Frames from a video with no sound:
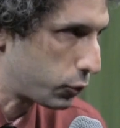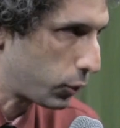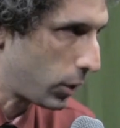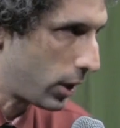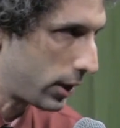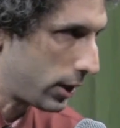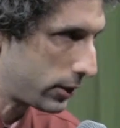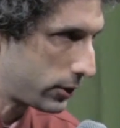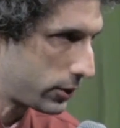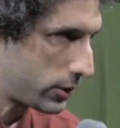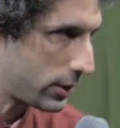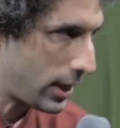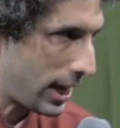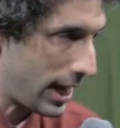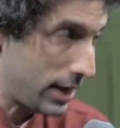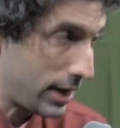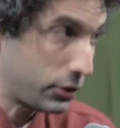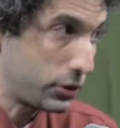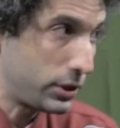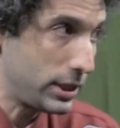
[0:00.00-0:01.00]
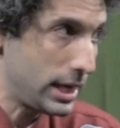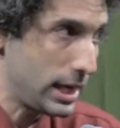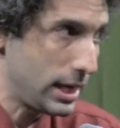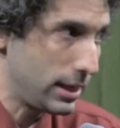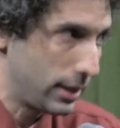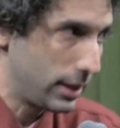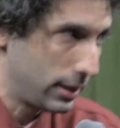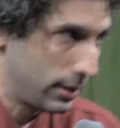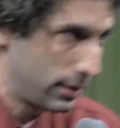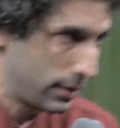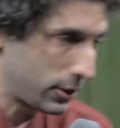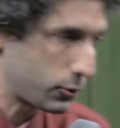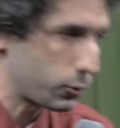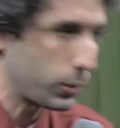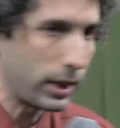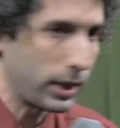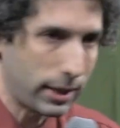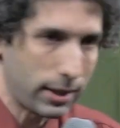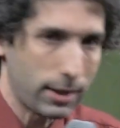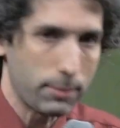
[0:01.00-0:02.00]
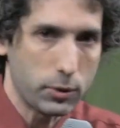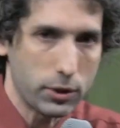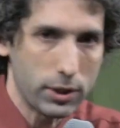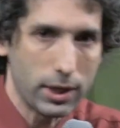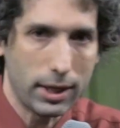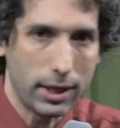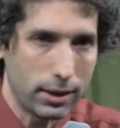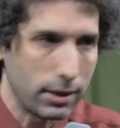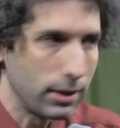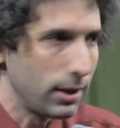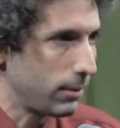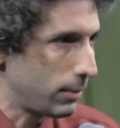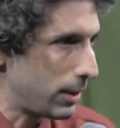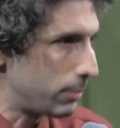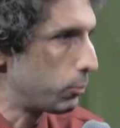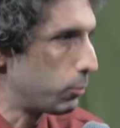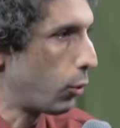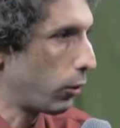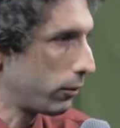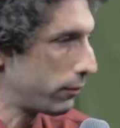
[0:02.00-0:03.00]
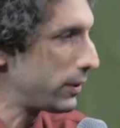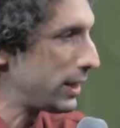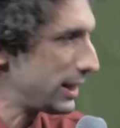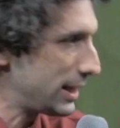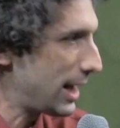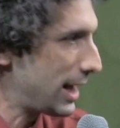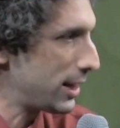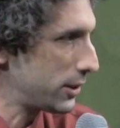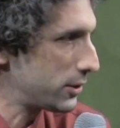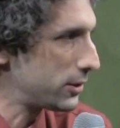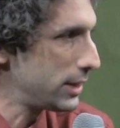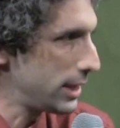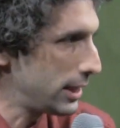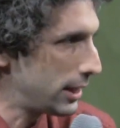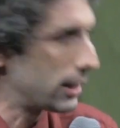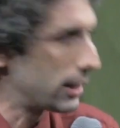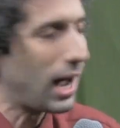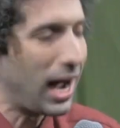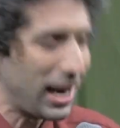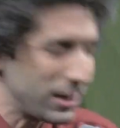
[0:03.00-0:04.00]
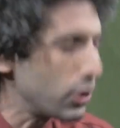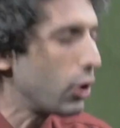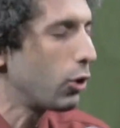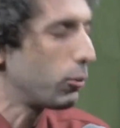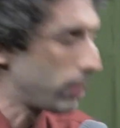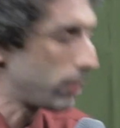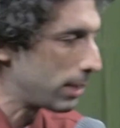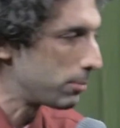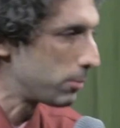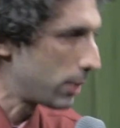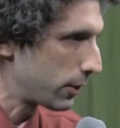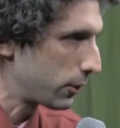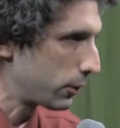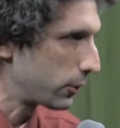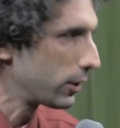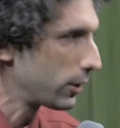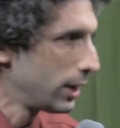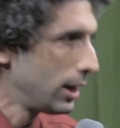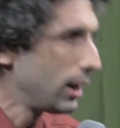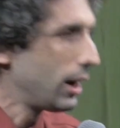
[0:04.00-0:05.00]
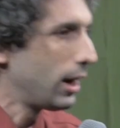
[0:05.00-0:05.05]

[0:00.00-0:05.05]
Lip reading: drugs as needed. That's what they kept saying, morphine as needed. I know my mother.